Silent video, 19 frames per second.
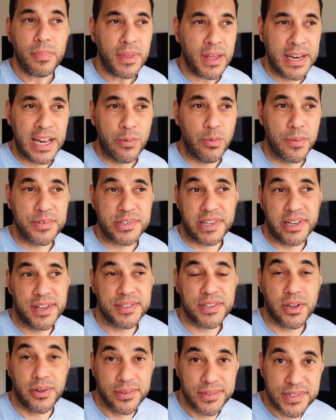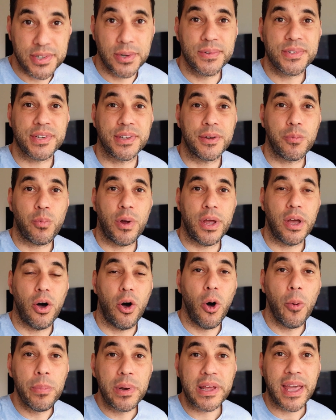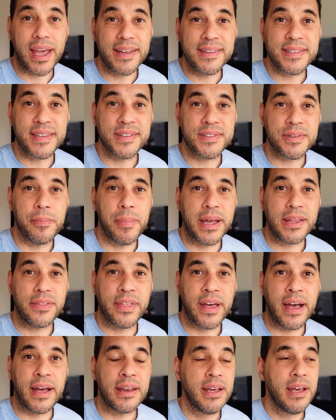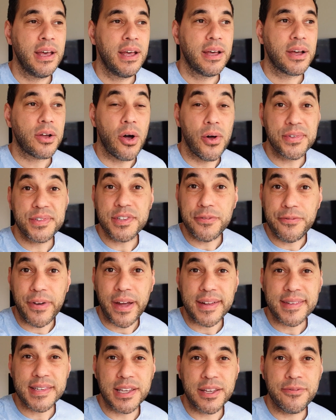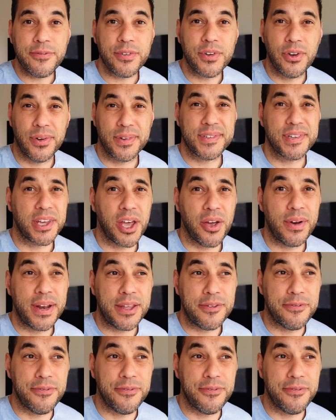Now, obviously, as a consultant, we're obligated to make that cost effective, not to go and eat